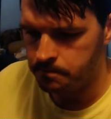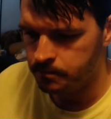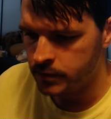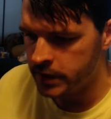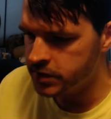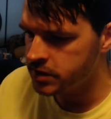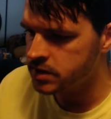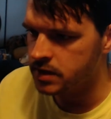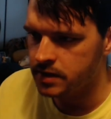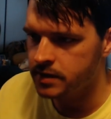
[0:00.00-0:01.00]
He's
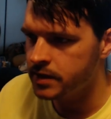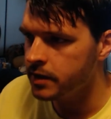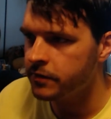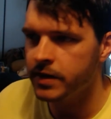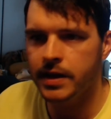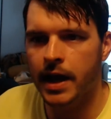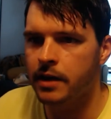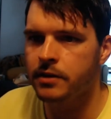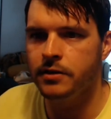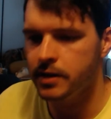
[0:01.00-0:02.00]
just a gifted
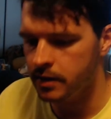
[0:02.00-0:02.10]
athlete.